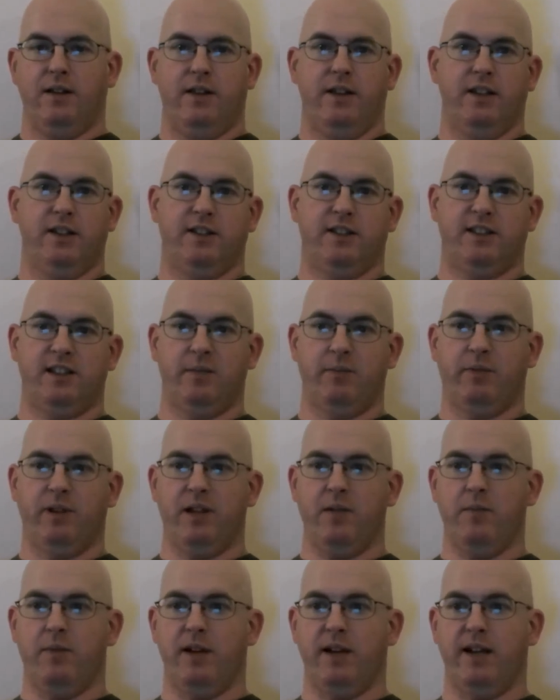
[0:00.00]
This
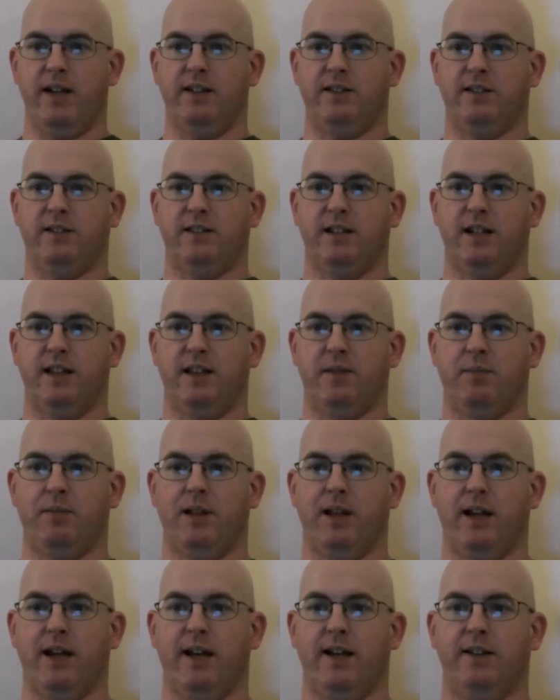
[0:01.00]
simply means that the
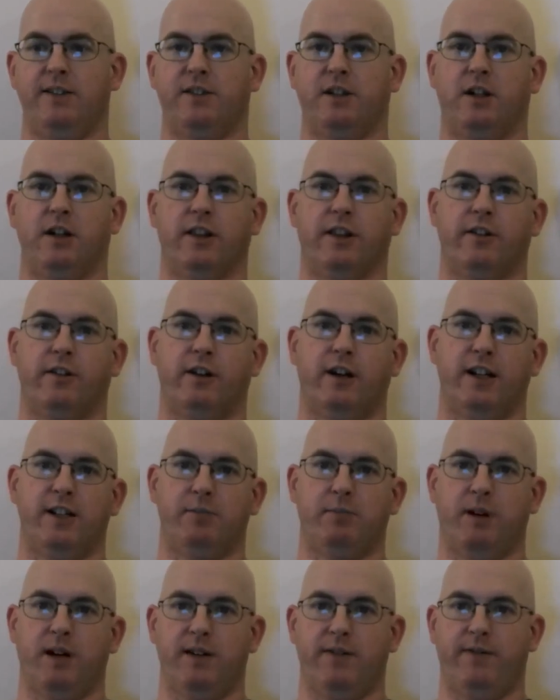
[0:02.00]
plan is
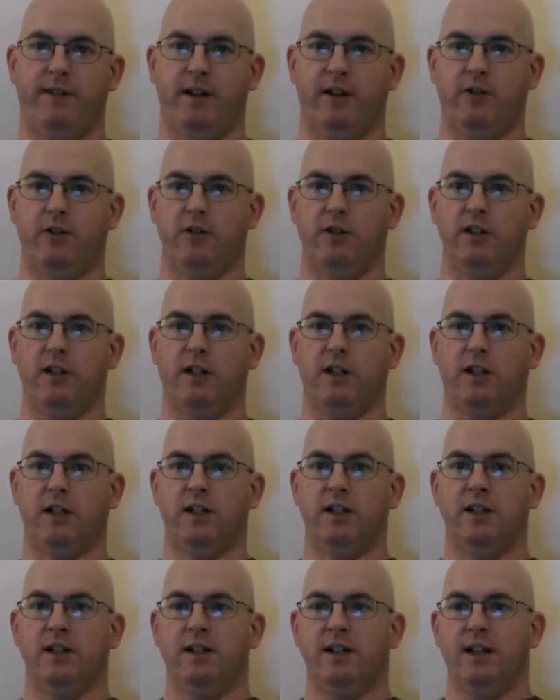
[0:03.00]
authorized by federal
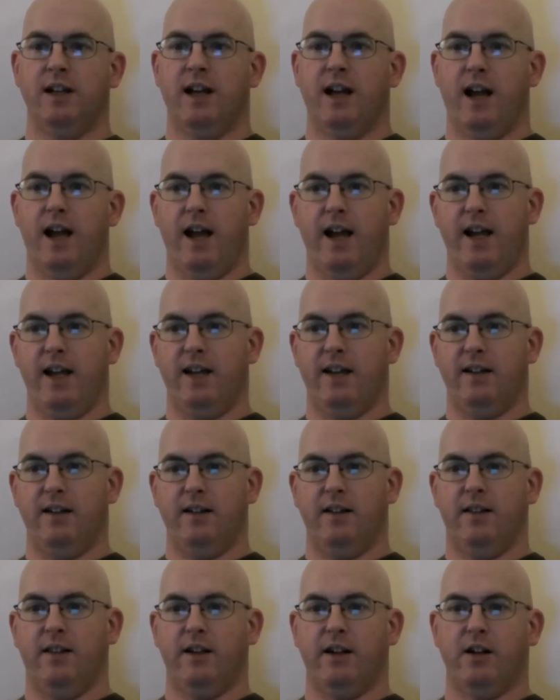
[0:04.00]
law
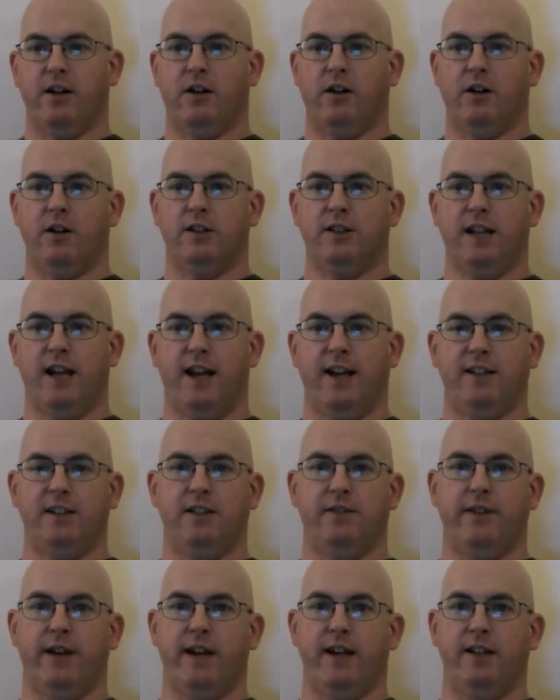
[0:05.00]
and there are
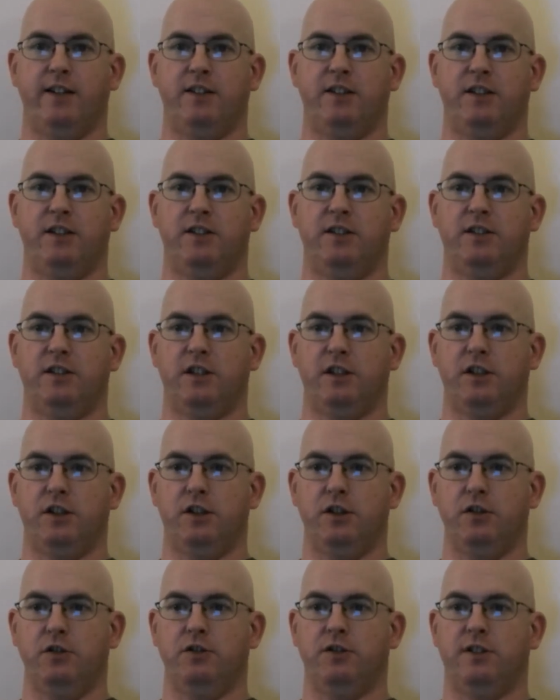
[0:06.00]
tax advantages to
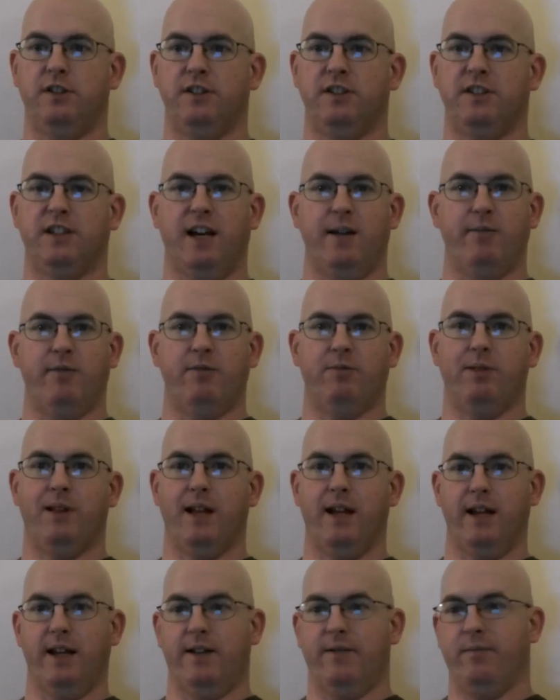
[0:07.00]
use this type of
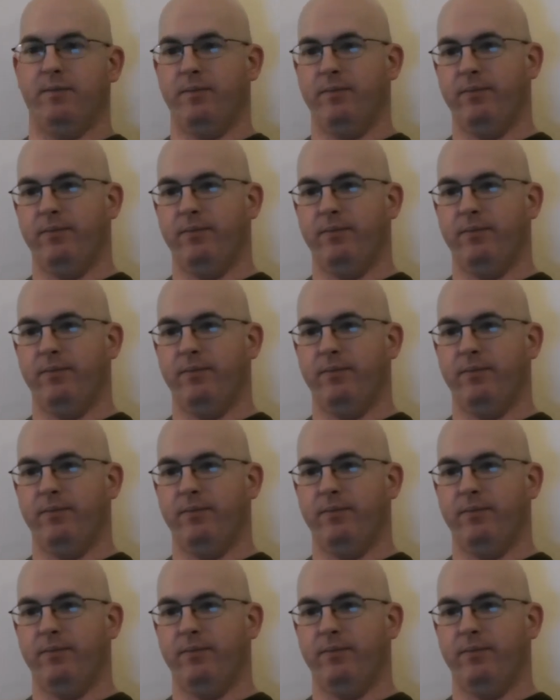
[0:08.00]
plan.